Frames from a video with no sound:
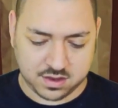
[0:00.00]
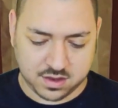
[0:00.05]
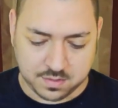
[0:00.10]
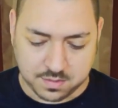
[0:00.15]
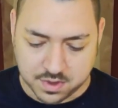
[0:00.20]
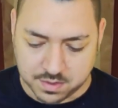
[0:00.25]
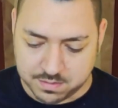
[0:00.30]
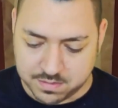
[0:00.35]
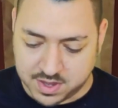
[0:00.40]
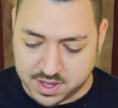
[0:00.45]

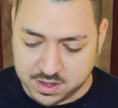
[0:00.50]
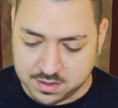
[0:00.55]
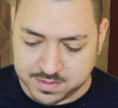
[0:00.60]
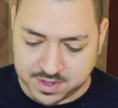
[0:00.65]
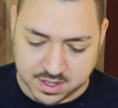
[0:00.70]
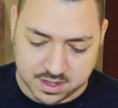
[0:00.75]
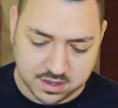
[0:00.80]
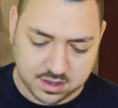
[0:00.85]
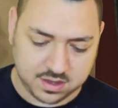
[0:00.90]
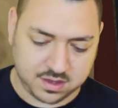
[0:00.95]
But
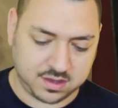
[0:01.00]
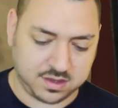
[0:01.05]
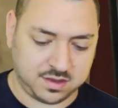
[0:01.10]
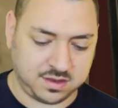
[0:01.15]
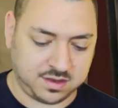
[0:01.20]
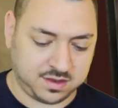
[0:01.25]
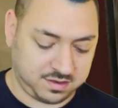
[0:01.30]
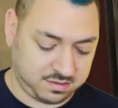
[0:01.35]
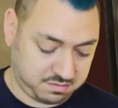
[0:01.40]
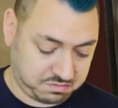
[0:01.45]
maybe
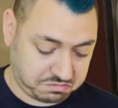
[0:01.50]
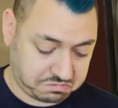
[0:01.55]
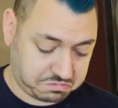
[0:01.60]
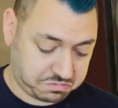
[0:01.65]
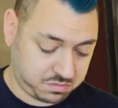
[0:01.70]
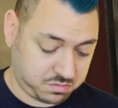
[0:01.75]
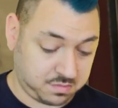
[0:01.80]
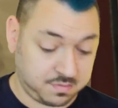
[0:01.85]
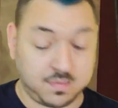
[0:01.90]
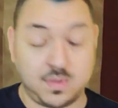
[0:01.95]

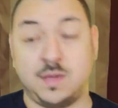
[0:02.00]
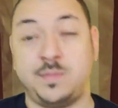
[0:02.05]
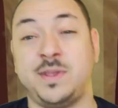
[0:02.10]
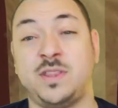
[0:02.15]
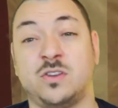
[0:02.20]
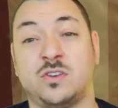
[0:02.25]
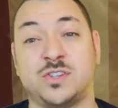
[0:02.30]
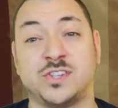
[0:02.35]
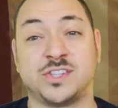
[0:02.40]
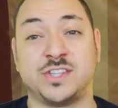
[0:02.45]

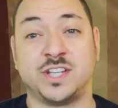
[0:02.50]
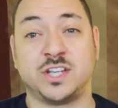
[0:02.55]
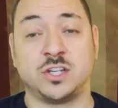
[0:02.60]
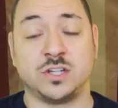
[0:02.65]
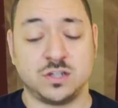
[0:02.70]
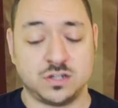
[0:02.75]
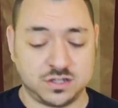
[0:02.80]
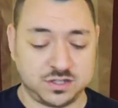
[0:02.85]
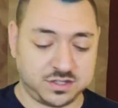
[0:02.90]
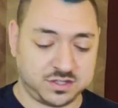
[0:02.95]
there's
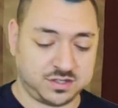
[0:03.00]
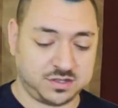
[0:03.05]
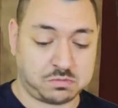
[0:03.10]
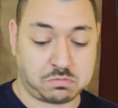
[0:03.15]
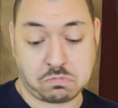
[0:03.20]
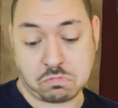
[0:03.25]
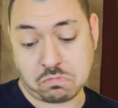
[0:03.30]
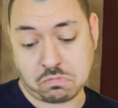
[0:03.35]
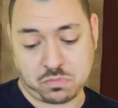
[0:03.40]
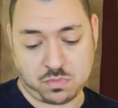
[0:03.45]
stickers?
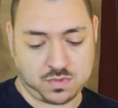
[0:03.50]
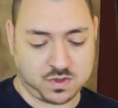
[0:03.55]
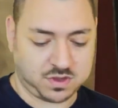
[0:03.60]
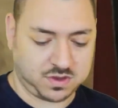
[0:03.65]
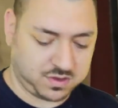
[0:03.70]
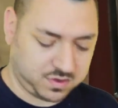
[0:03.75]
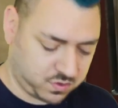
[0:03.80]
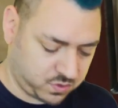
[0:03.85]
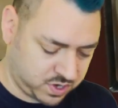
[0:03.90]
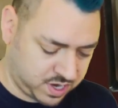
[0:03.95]

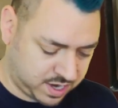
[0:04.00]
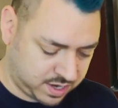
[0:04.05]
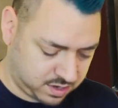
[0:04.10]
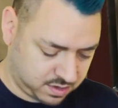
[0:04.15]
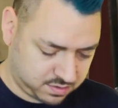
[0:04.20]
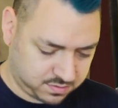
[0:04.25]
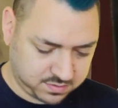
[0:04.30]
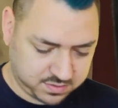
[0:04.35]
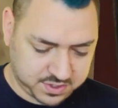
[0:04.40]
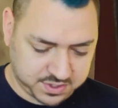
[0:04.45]
Or not,
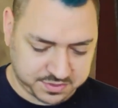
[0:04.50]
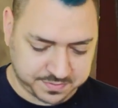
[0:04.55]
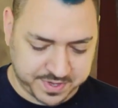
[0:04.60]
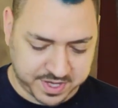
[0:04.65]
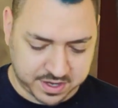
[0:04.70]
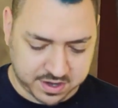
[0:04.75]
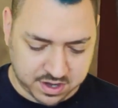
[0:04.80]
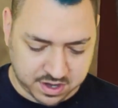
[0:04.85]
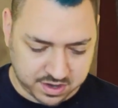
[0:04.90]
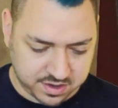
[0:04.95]
doesn't matter.